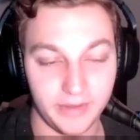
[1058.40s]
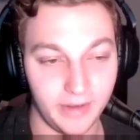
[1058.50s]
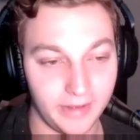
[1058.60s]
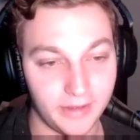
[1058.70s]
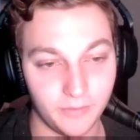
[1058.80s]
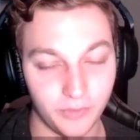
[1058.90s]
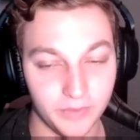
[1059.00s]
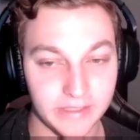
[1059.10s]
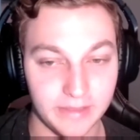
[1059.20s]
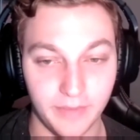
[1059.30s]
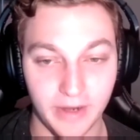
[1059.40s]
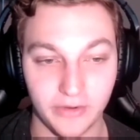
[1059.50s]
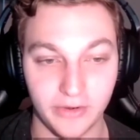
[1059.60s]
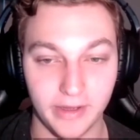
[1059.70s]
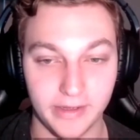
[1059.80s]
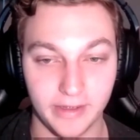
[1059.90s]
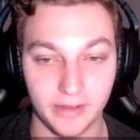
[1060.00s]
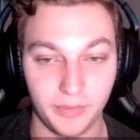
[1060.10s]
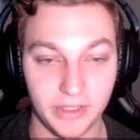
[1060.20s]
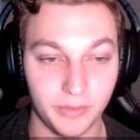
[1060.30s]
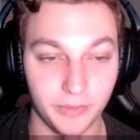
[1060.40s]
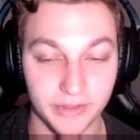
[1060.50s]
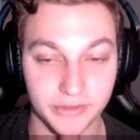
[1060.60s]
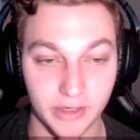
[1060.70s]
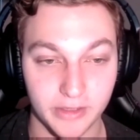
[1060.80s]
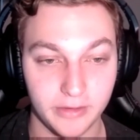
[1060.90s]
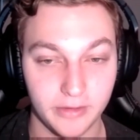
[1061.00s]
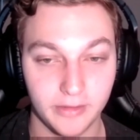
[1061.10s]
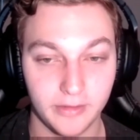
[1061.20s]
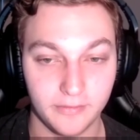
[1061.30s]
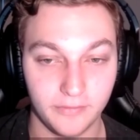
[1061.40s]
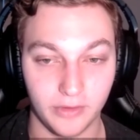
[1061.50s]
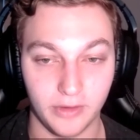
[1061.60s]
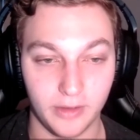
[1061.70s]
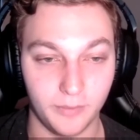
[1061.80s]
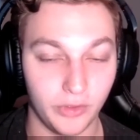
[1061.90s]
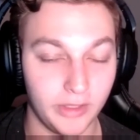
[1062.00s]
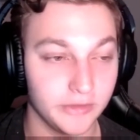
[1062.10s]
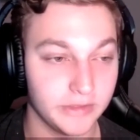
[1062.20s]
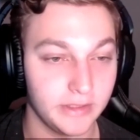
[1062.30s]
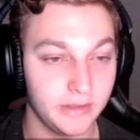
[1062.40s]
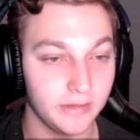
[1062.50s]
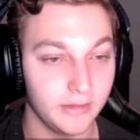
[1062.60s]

I come from the same background. I played Premier Soccer for Orlando City.